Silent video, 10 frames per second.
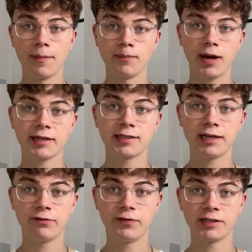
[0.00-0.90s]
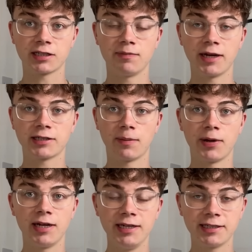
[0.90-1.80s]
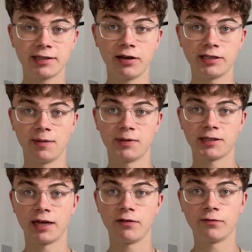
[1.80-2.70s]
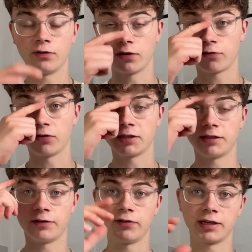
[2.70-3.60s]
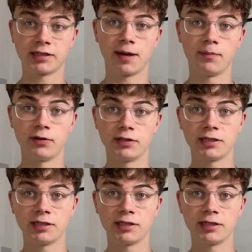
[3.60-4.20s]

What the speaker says: Maths in physics makes up at least 30% across different exam boards.